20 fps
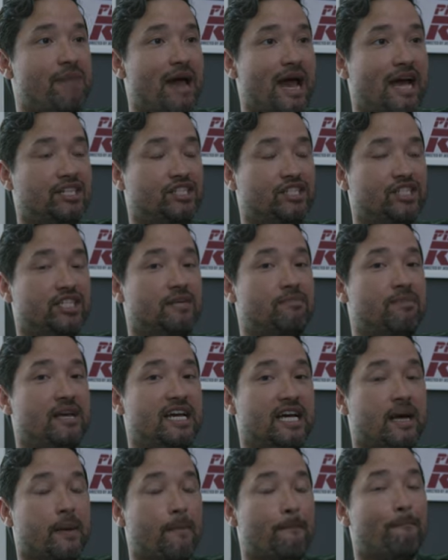mashing them
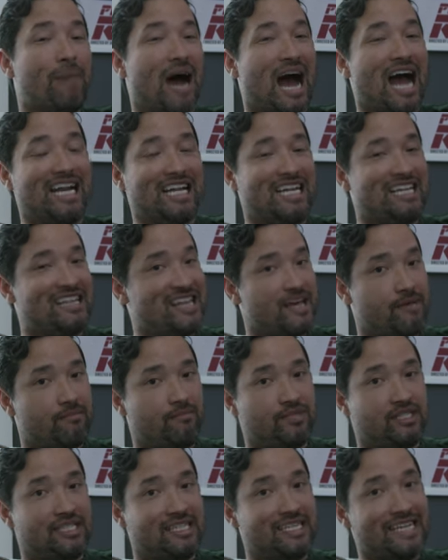and combining
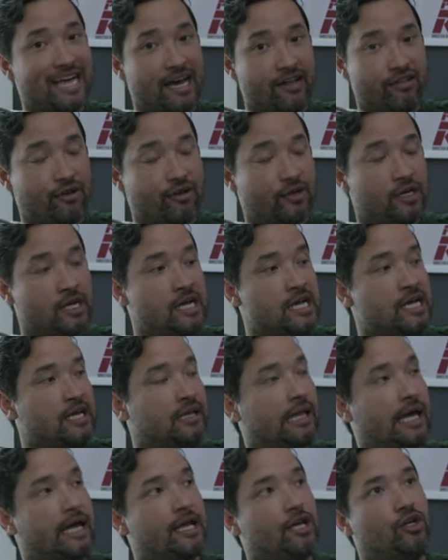them together.
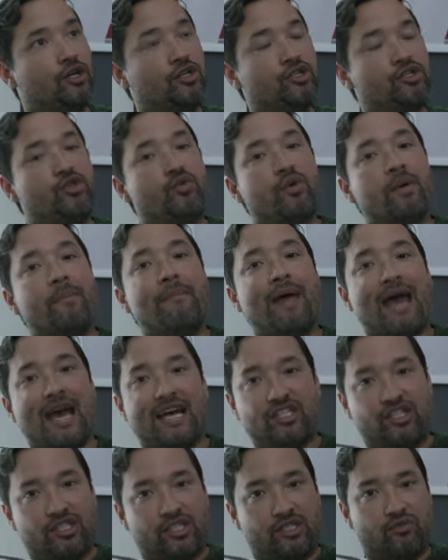Like, could you
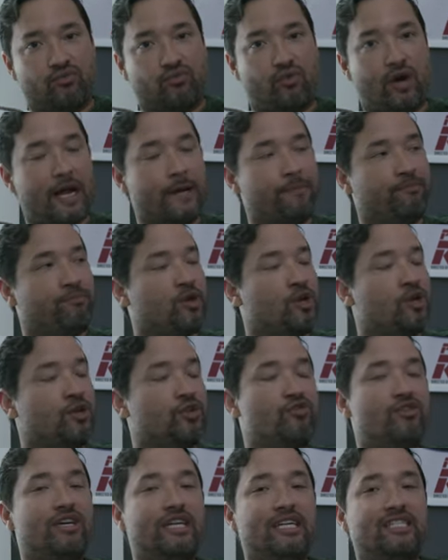imagine, right?
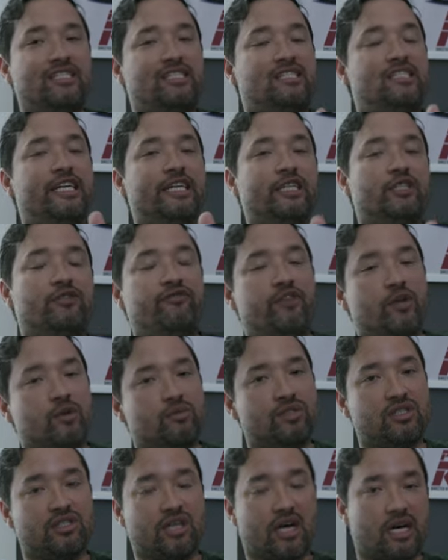You get a
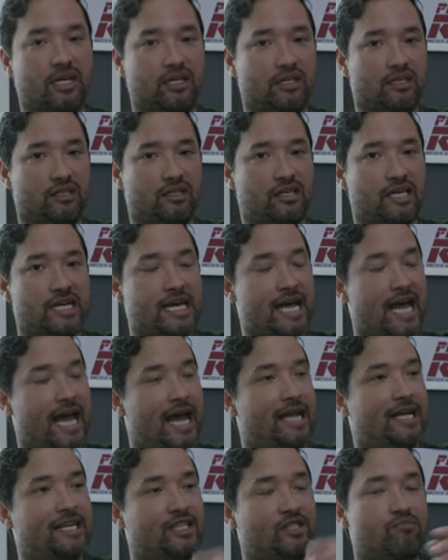6-film saga
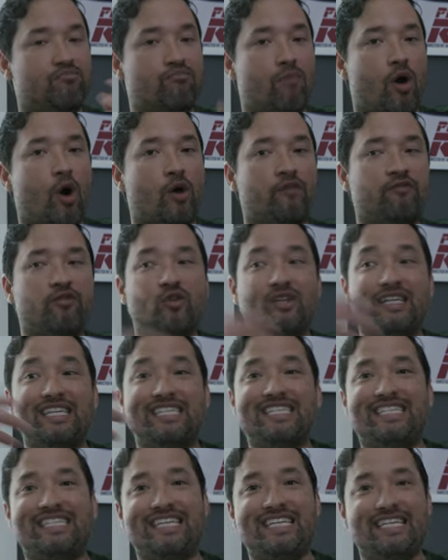and it's Marvel
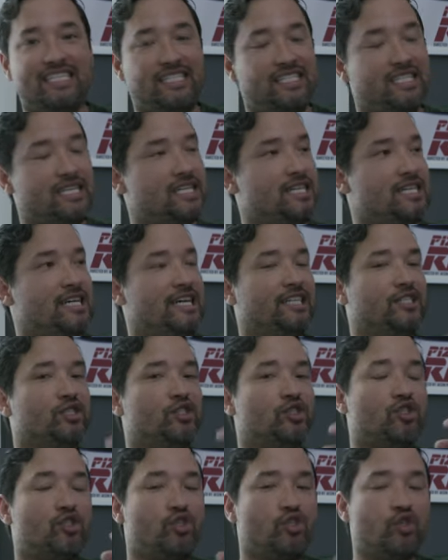and DC. It's
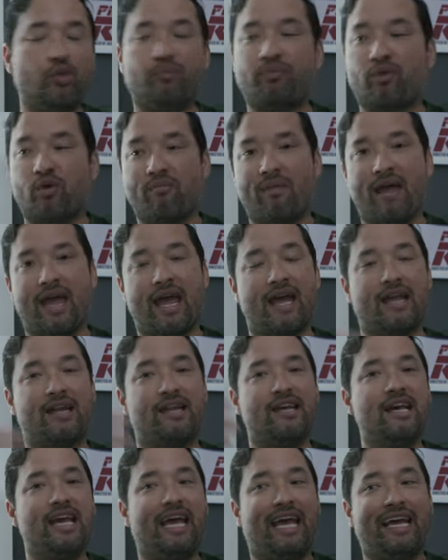
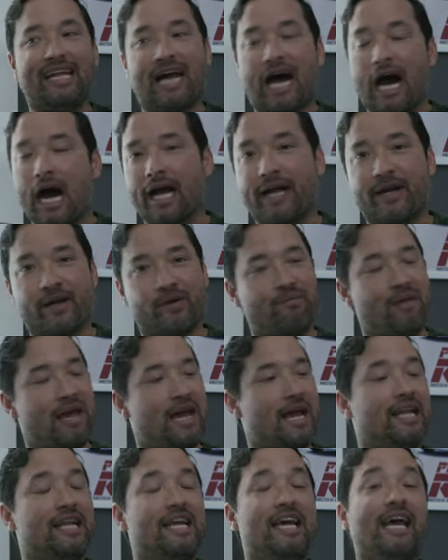Superman and Iron
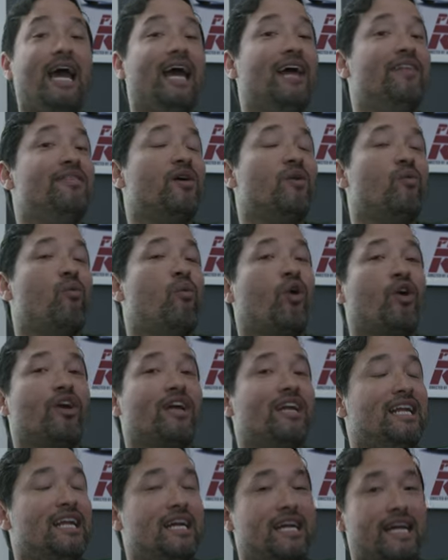Man, and they're
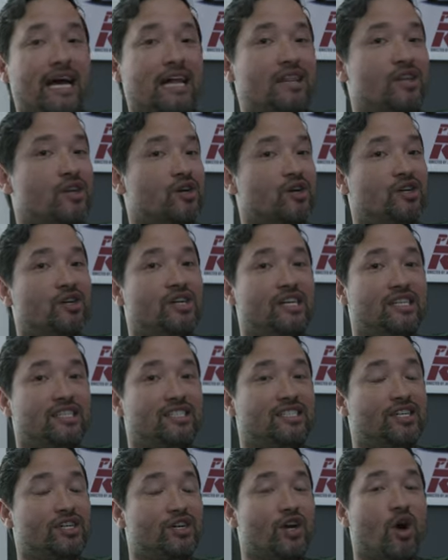working together
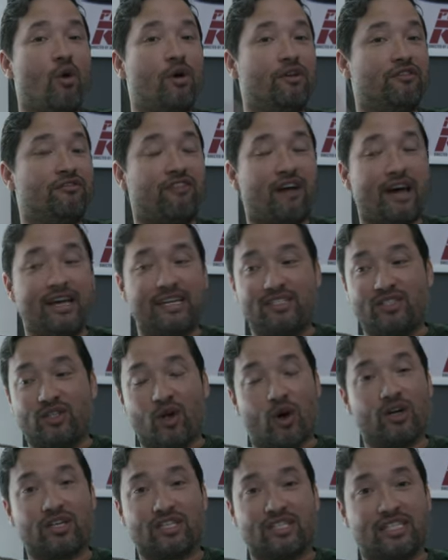to go and fight
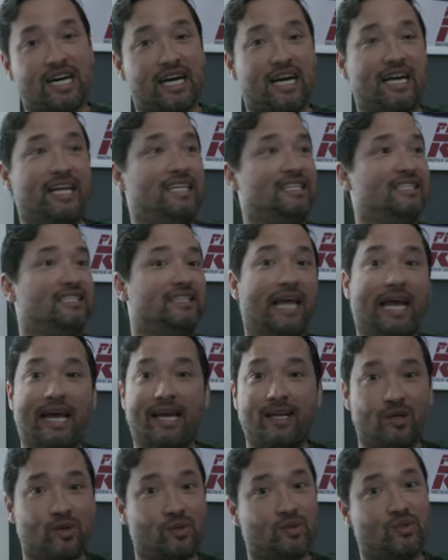Darkseid and
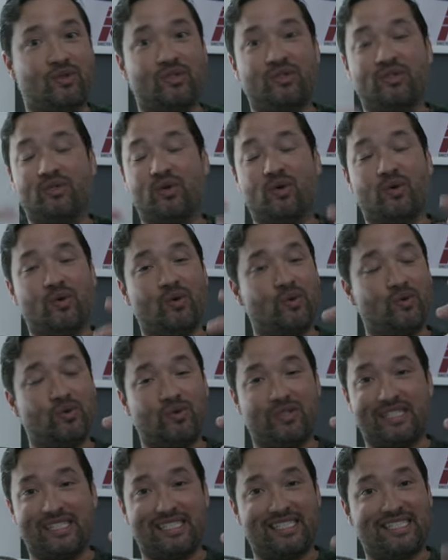Thanos,
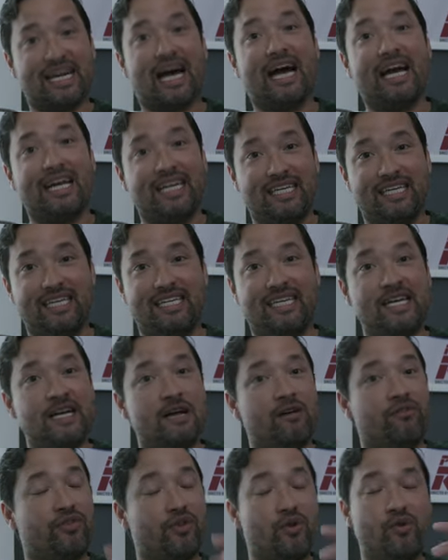who's decided
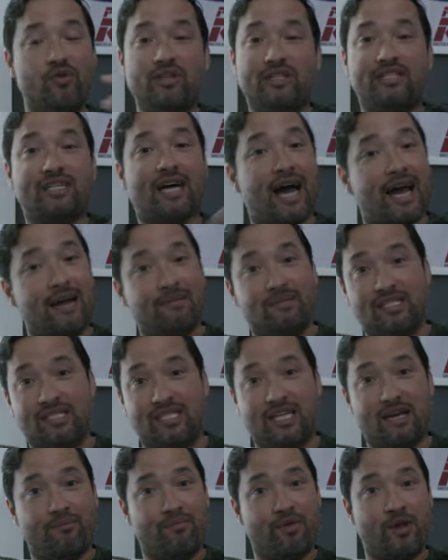through the time
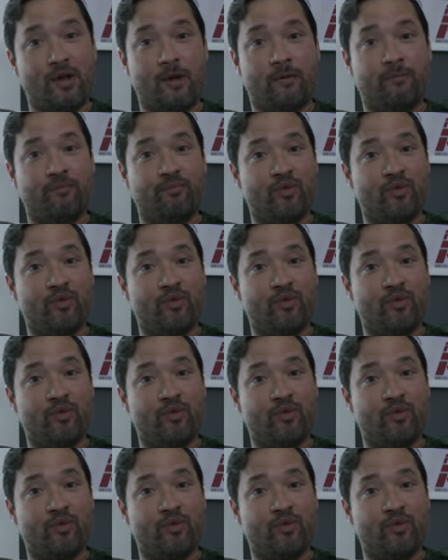skipping